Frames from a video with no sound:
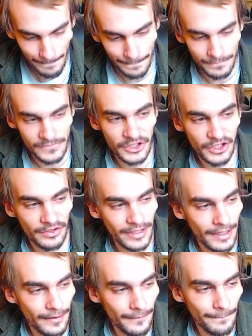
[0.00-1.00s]
So yeah,
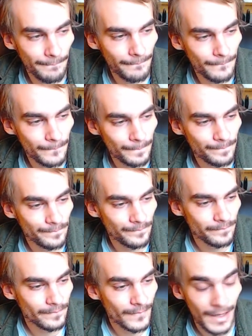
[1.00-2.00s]

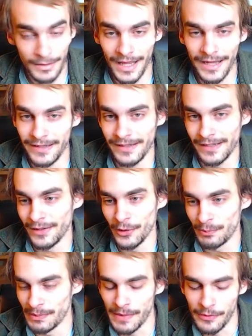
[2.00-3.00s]
glad it didn't
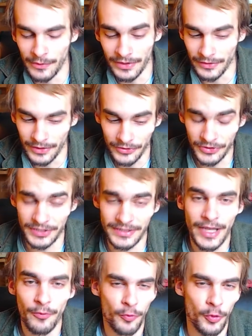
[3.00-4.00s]
open my window though, because now
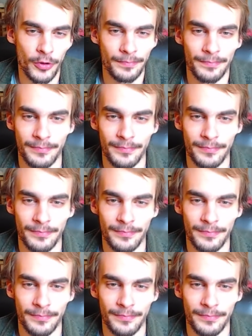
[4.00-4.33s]
I'm warm.